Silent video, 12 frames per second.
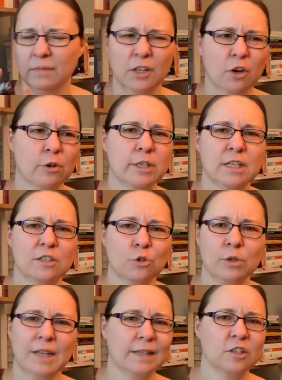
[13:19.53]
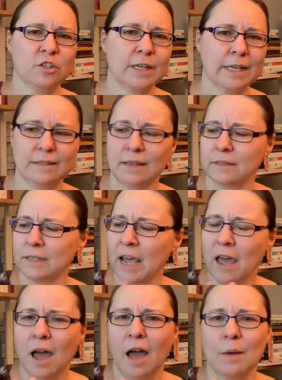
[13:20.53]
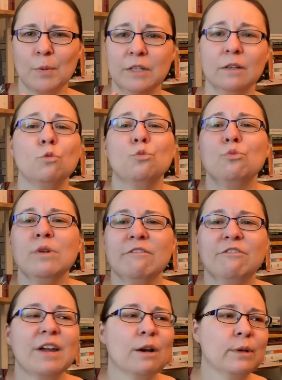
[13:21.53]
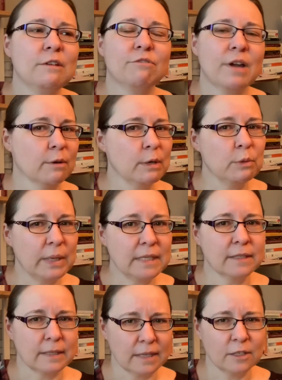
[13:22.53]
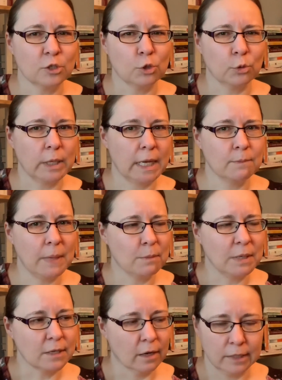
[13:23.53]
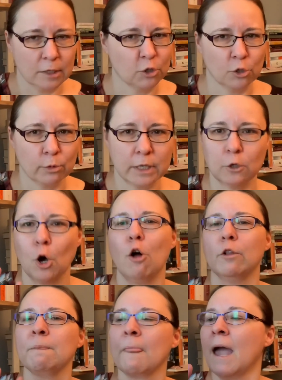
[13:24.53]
Current history that doesn't exist, but very, very recent history, and maybe not history at all.